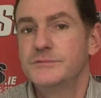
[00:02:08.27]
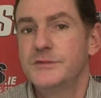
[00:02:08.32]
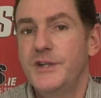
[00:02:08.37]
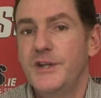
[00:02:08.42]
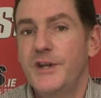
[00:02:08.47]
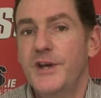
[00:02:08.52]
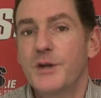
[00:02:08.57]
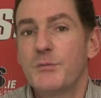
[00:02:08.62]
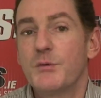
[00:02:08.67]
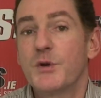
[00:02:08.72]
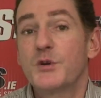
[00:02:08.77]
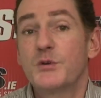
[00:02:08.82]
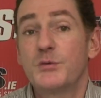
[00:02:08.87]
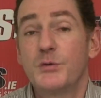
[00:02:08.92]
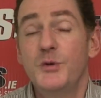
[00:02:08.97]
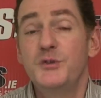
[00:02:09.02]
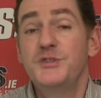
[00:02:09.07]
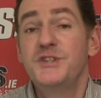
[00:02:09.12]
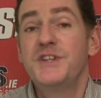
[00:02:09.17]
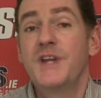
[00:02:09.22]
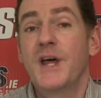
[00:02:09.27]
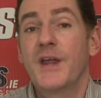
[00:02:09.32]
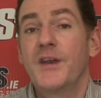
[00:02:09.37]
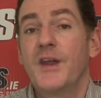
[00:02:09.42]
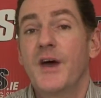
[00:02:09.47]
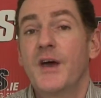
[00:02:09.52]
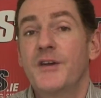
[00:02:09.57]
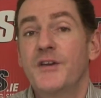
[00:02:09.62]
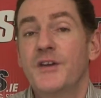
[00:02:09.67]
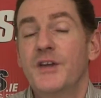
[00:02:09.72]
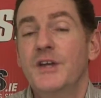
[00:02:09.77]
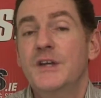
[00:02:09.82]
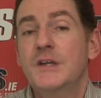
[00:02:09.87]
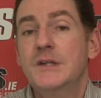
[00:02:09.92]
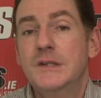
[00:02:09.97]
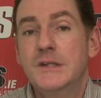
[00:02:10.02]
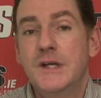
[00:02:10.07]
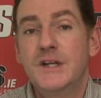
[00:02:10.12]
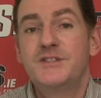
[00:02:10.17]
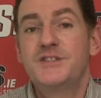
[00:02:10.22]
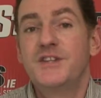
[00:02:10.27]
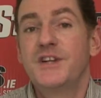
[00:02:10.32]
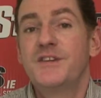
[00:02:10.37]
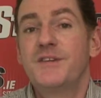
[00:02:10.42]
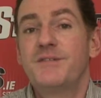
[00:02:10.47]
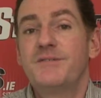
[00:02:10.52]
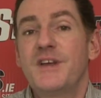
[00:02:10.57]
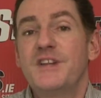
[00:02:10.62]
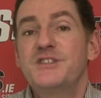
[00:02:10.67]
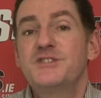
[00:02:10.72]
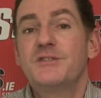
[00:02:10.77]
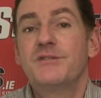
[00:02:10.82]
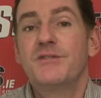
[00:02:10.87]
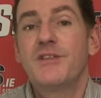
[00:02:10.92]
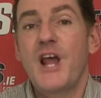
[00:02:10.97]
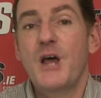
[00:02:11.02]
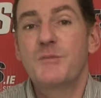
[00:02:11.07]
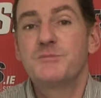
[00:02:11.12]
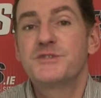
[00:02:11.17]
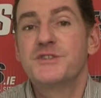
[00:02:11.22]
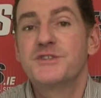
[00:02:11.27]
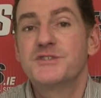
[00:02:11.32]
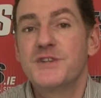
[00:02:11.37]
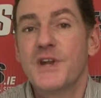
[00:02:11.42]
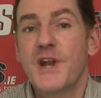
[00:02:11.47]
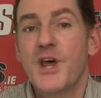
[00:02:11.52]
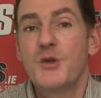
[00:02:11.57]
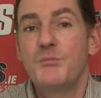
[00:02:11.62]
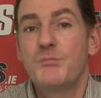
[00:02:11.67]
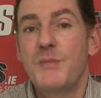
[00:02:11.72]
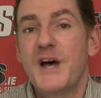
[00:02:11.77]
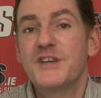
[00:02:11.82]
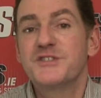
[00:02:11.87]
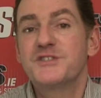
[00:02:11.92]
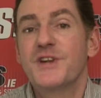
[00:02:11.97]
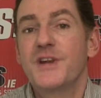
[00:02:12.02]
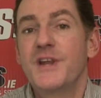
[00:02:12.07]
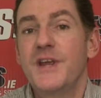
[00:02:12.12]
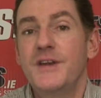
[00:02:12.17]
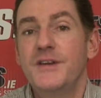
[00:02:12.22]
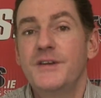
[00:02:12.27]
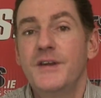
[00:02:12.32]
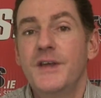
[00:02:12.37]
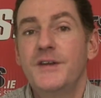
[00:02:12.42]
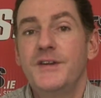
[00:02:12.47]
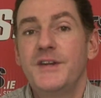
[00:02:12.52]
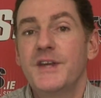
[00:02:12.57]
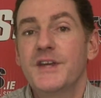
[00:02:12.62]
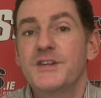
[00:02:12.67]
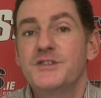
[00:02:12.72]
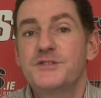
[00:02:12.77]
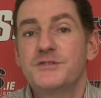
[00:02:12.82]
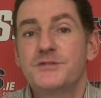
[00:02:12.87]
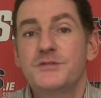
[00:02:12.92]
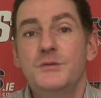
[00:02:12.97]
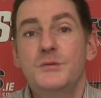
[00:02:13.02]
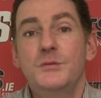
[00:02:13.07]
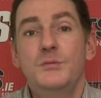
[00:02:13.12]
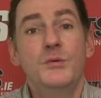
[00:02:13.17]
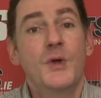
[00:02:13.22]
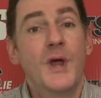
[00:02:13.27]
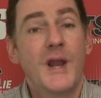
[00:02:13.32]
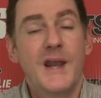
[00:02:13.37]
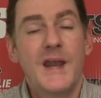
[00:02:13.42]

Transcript: United were cruising that night until defensive lapses allowed Basel in to get 2